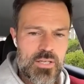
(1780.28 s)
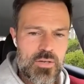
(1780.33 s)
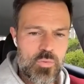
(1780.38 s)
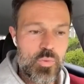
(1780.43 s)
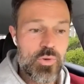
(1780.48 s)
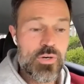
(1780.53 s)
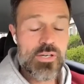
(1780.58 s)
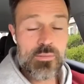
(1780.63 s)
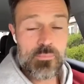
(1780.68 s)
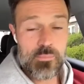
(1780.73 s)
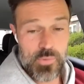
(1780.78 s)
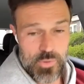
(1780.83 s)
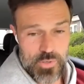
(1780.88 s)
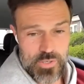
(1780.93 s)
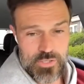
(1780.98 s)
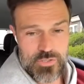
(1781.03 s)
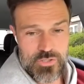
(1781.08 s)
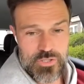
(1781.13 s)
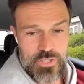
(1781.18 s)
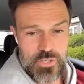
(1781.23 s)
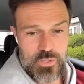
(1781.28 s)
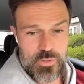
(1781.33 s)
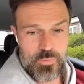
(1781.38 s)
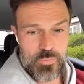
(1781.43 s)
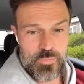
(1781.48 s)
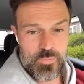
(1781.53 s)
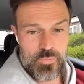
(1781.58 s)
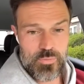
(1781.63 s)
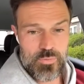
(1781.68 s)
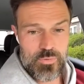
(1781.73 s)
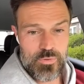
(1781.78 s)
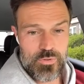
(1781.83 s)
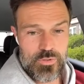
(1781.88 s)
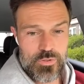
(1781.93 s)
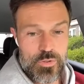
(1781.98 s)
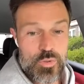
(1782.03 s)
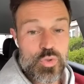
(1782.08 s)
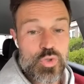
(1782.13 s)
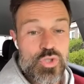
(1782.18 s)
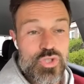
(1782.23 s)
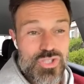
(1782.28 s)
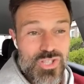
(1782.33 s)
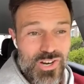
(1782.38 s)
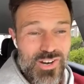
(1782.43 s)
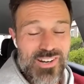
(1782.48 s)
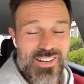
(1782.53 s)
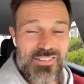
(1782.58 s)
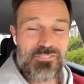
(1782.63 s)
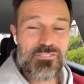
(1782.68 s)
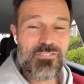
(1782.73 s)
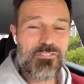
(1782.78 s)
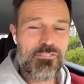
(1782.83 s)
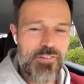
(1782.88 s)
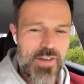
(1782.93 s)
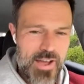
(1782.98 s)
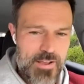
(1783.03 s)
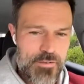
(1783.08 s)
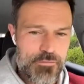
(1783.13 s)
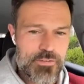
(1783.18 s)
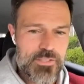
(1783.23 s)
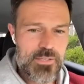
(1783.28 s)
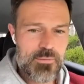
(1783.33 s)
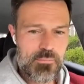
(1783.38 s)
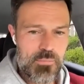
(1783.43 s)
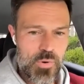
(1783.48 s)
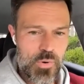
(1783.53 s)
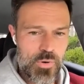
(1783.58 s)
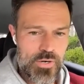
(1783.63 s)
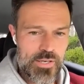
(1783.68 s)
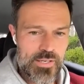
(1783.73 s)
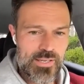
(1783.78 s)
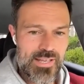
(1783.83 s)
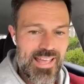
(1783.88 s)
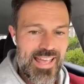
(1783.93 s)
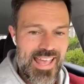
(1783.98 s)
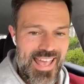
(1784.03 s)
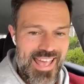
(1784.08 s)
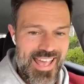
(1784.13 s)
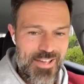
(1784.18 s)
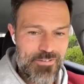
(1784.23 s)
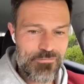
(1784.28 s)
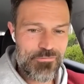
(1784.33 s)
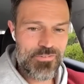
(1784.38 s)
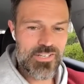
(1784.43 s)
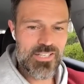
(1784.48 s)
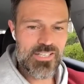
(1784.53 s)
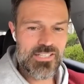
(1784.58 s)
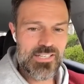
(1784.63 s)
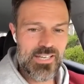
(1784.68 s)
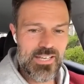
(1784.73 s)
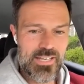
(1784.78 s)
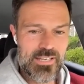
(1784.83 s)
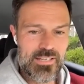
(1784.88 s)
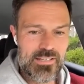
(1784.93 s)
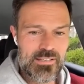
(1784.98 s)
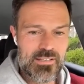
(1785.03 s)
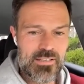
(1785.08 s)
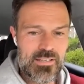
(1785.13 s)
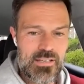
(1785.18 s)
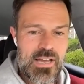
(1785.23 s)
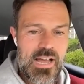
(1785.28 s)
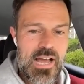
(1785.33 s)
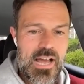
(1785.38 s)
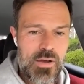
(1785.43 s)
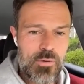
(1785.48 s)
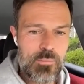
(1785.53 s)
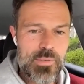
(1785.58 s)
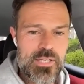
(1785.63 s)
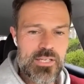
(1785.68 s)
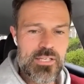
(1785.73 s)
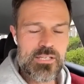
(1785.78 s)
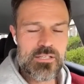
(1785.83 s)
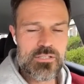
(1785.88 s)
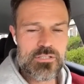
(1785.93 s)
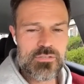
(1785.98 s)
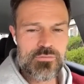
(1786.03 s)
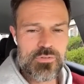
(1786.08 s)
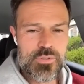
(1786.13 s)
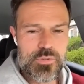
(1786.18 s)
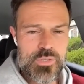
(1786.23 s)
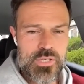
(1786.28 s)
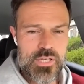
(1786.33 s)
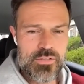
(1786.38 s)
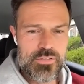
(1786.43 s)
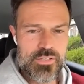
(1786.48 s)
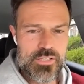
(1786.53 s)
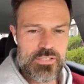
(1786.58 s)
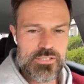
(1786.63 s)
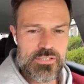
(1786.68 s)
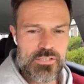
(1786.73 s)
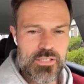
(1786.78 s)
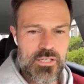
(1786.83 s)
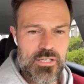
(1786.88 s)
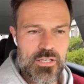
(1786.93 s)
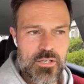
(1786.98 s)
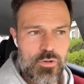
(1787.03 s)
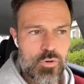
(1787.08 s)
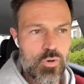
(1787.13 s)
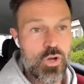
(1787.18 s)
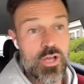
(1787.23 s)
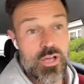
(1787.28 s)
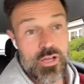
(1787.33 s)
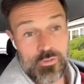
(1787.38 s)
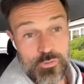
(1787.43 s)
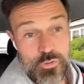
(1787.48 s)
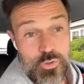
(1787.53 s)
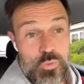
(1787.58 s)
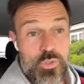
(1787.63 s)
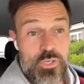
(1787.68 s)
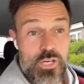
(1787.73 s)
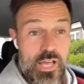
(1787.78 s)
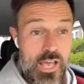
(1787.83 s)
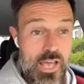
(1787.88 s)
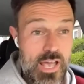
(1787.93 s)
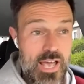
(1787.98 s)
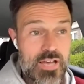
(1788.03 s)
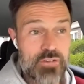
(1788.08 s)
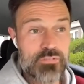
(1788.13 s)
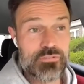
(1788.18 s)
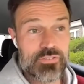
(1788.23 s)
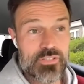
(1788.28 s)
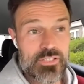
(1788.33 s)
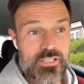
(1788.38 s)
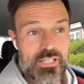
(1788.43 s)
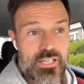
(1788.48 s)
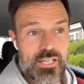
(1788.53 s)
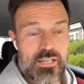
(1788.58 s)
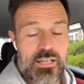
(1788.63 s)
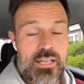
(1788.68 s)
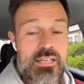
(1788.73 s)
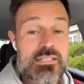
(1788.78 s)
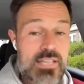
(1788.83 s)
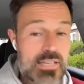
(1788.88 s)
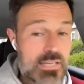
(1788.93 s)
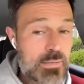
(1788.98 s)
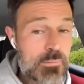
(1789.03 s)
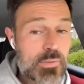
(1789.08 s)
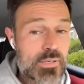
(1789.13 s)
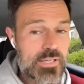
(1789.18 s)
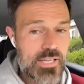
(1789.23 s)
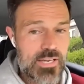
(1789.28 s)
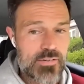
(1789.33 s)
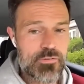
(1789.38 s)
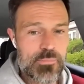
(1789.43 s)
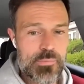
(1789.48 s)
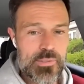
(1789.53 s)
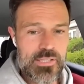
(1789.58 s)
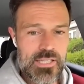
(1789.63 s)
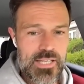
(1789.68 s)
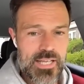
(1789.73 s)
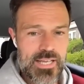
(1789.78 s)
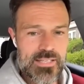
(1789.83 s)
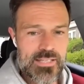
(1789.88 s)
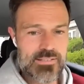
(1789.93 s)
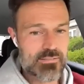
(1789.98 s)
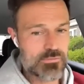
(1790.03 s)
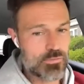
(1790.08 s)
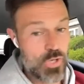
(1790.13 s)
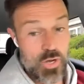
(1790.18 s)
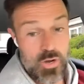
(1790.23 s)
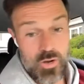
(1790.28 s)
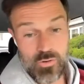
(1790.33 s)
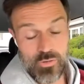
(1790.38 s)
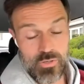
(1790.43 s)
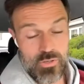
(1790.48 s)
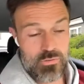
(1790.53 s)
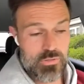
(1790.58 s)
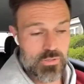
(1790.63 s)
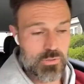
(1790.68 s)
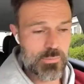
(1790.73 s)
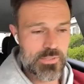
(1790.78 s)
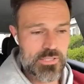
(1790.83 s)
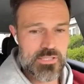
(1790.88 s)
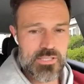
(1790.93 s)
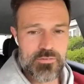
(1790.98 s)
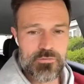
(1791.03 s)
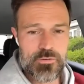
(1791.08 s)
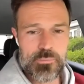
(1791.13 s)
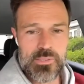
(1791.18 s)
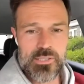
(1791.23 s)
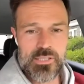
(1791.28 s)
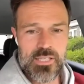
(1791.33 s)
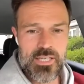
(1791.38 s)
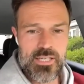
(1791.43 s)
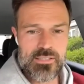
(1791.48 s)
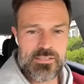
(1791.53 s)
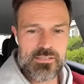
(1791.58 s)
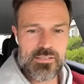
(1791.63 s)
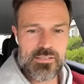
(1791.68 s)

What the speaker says: we're in the morning show. You start at 5 in the morning every day. How many years have you done this? Wow, 2.5. And has anybody ever been late? No, no, nobody's ever been late.